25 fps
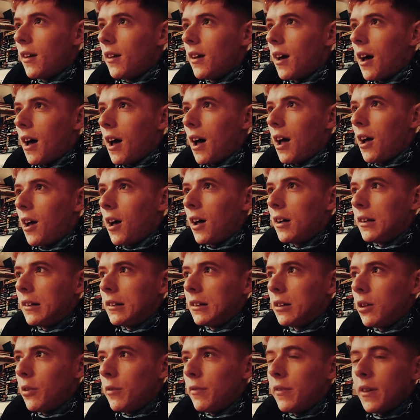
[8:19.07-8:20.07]
I
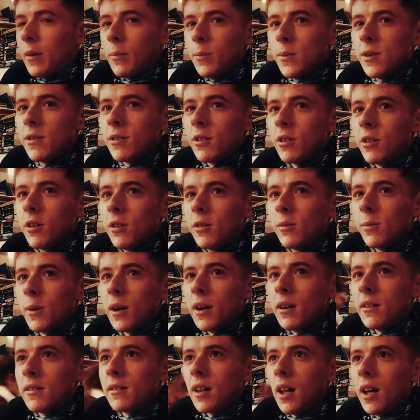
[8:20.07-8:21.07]
love them stories where
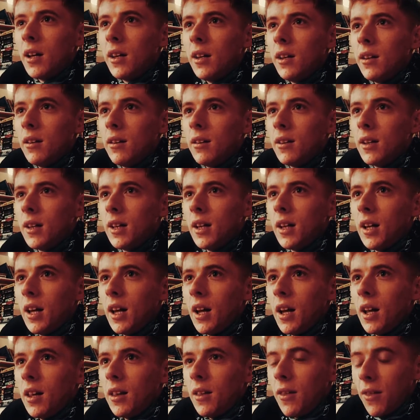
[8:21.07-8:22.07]
it's like
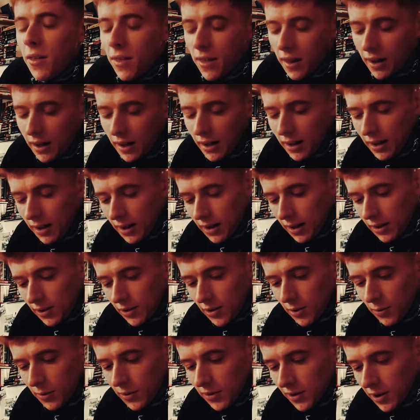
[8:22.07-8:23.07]
you think
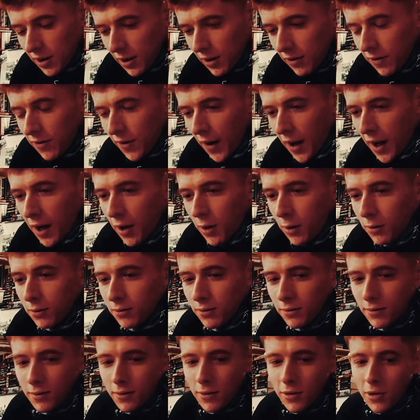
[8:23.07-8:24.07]
someone's going to fail,
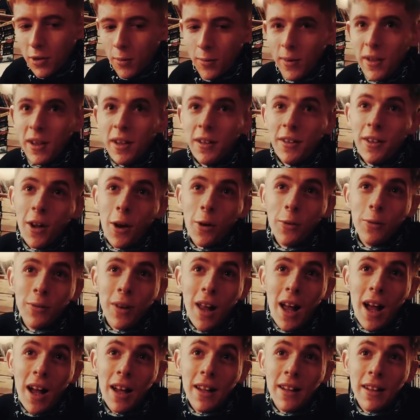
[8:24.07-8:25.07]
someone you don't
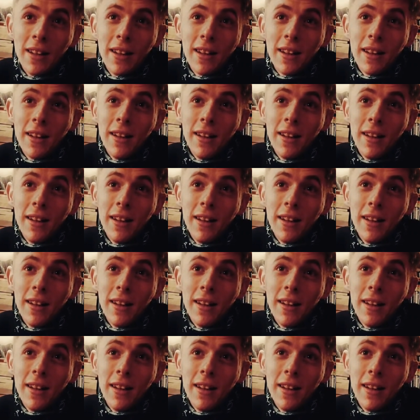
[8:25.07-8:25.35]
like.